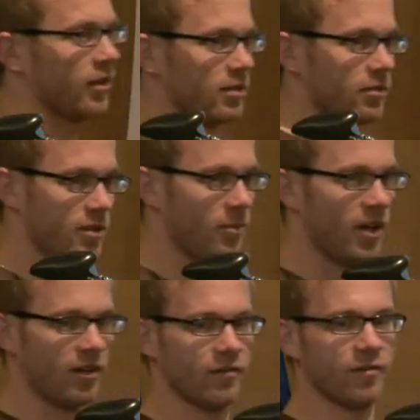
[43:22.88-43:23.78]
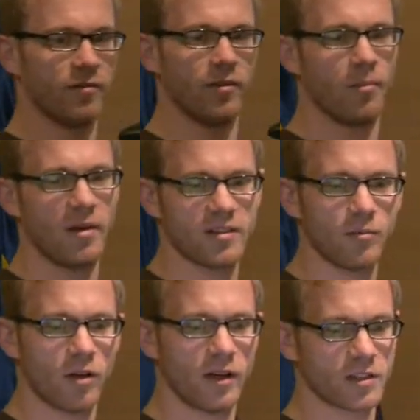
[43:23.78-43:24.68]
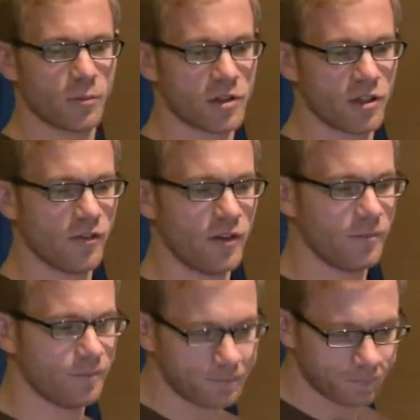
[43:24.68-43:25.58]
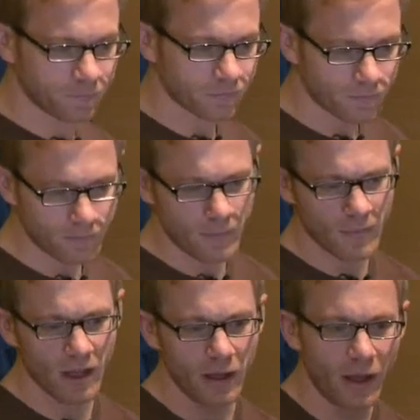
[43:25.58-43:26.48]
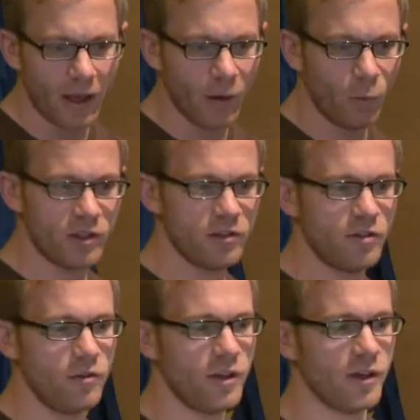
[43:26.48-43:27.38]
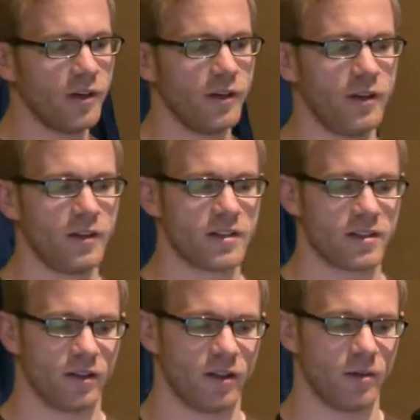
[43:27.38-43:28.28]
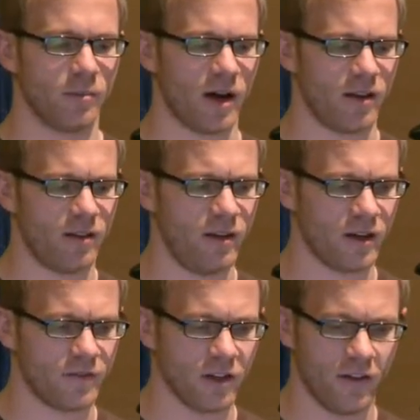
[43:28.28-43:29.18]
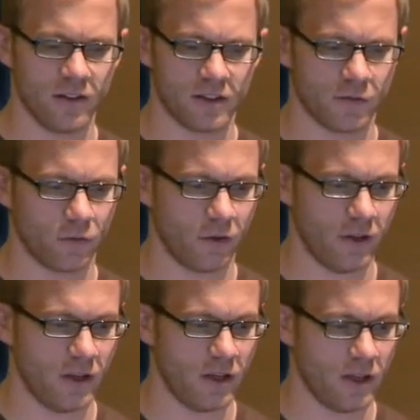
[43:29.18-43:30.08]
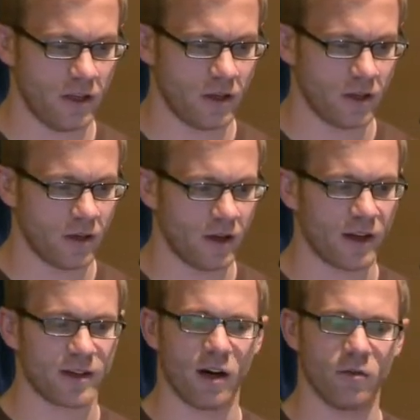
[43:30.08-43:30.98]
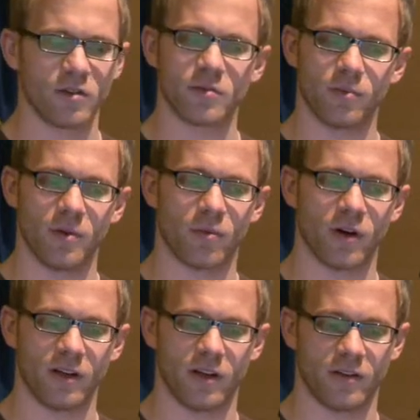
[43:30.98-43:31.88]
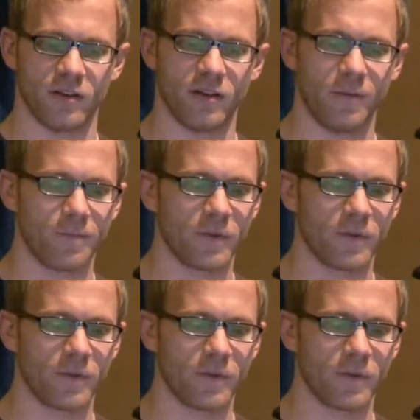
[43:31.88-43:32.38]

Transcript: so some kind of meta model expression of it. And what you do here is, I think I've done this for the account, the predicate here.